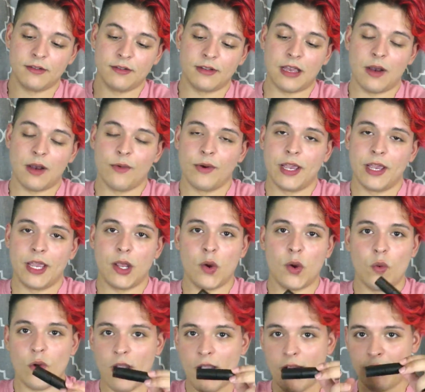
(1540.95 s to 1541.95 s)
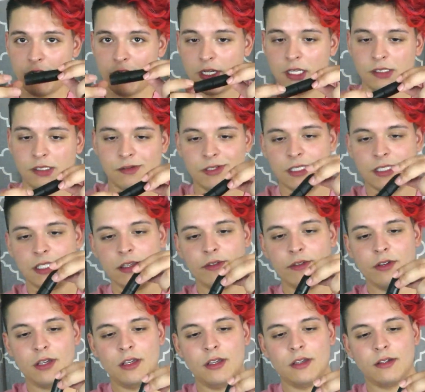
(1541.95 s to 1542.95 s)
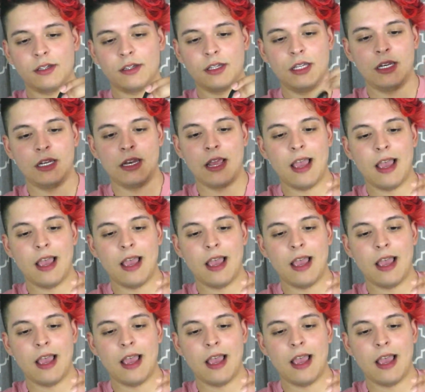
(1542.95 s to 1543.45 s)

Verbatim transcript: That way whoever does receive it can